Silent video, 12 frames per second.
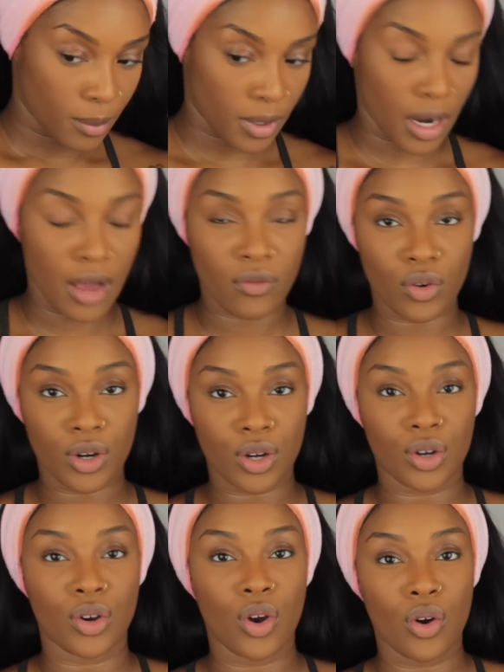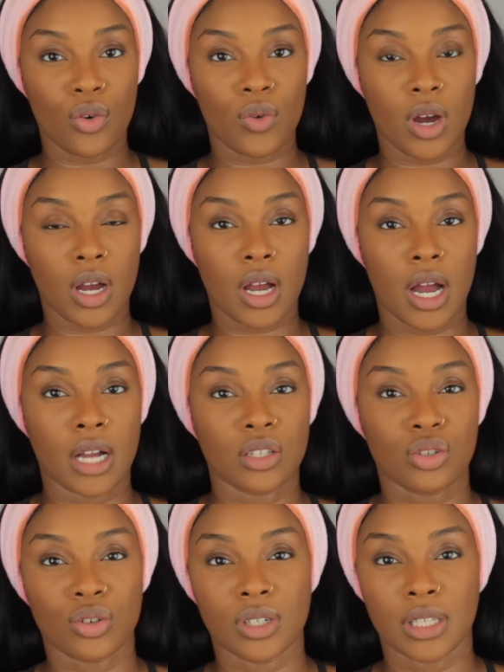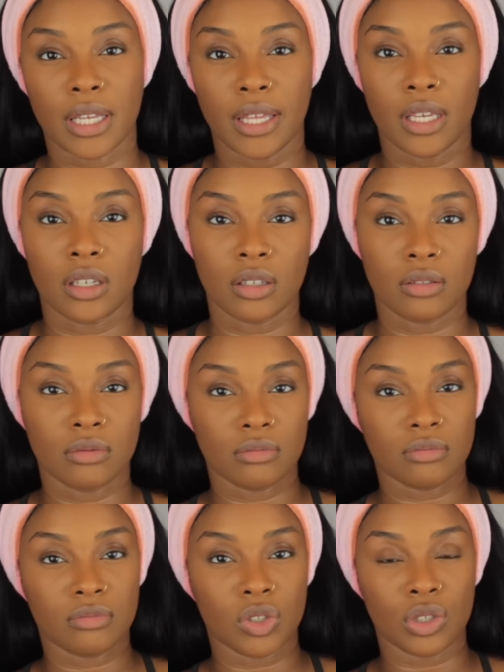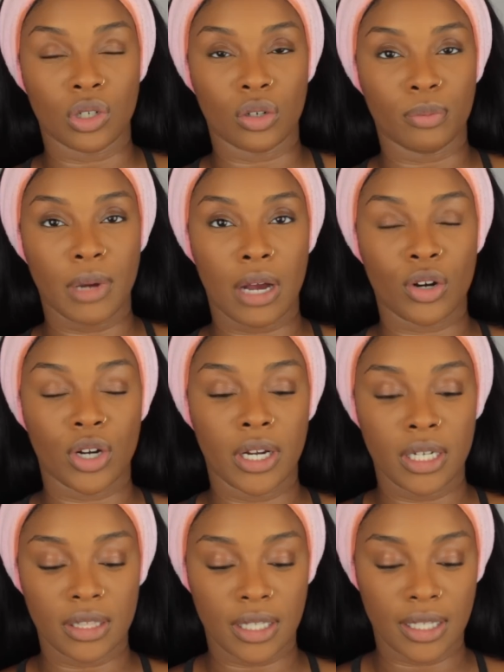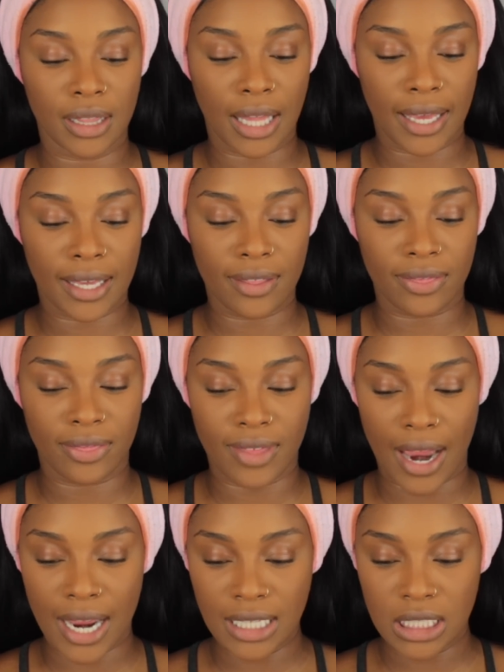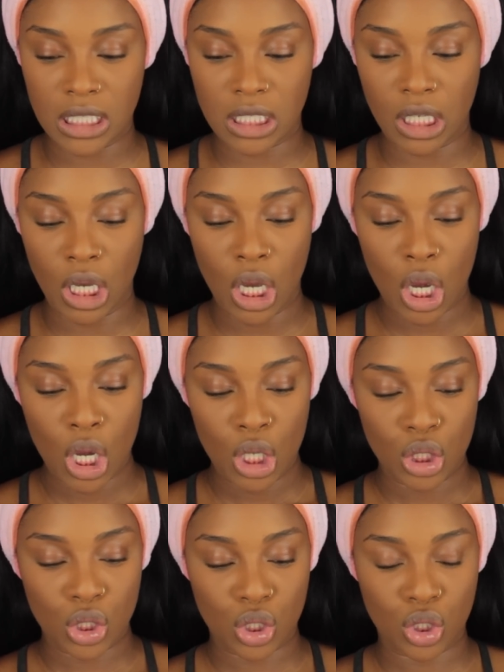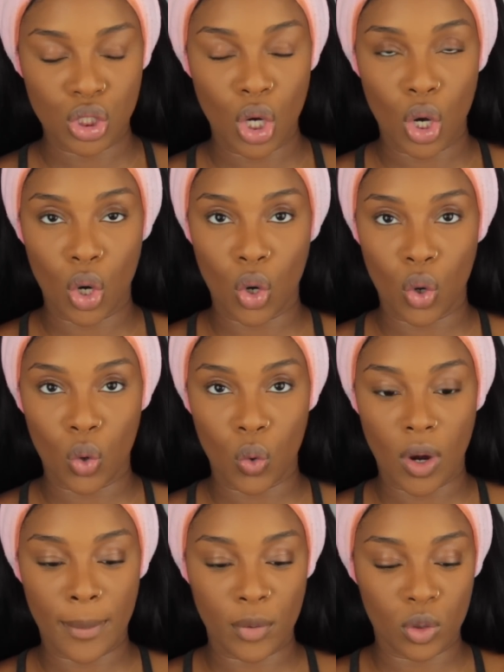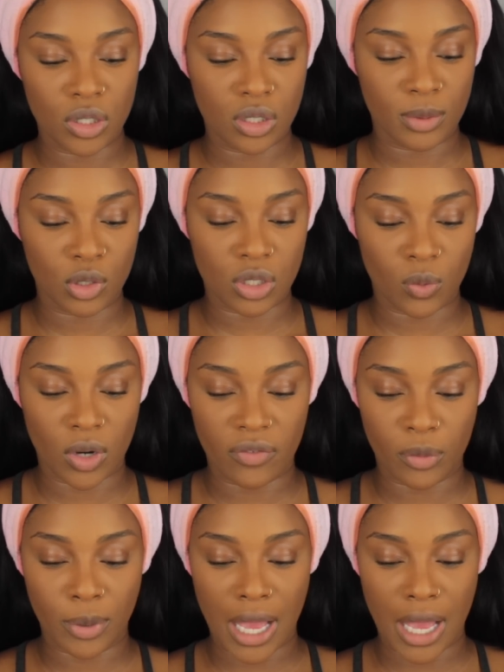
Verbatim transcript: But I have on no contour like, you know, powder or anything like that. So I'm going to be using whatever